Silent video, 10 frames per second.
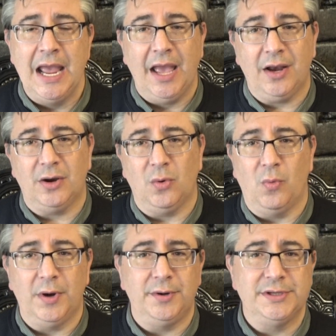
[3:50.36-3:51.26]
and on a
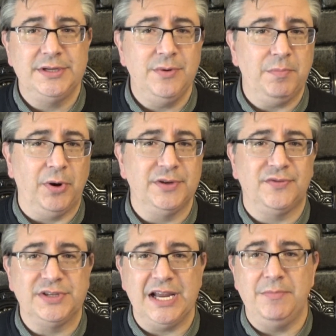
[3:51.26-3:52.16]
1 or a 2, it burns
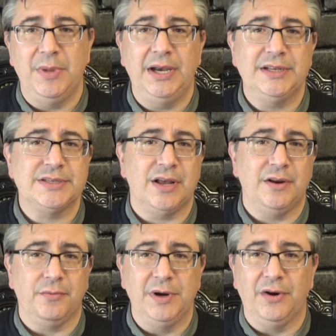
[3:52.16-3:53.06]
for 10 minutes. On
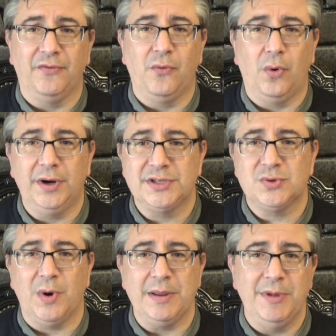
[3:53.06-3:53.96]
a 3 or a 4, it's
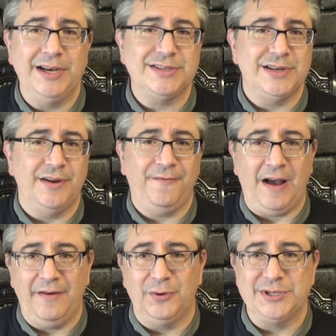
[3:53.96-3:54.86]
20 minutes, and a
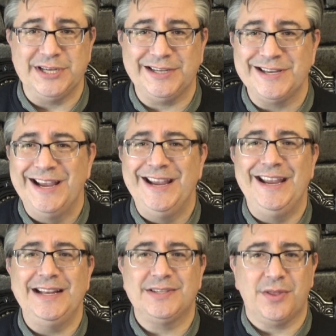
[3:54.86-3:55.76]
5 or a 6,
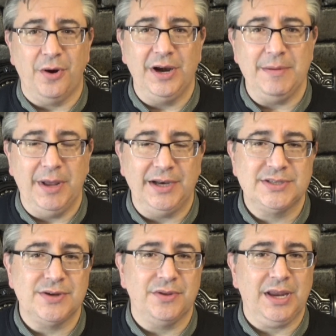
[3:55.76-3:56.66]
it's 30 minutes.
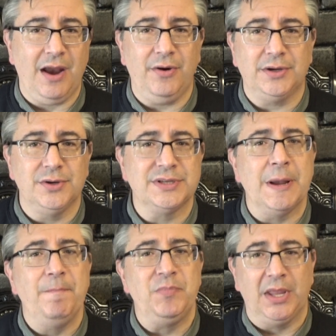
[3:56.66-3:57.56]
So the characters,
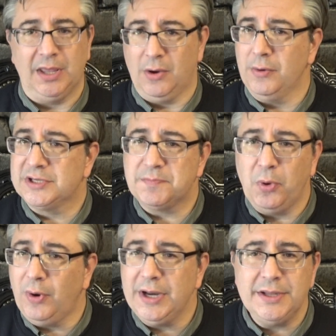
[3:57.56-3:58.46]
they go
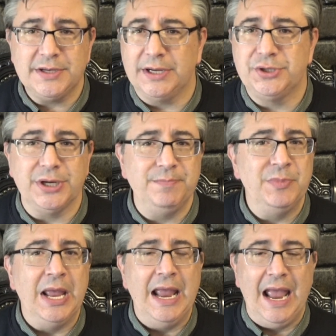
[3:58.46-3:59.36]
exploring the dungeon,
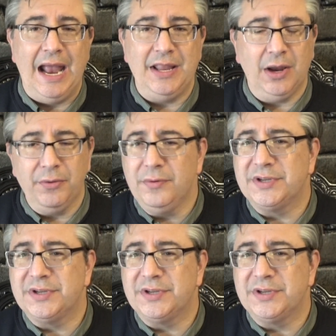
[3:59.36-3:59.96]
and they go through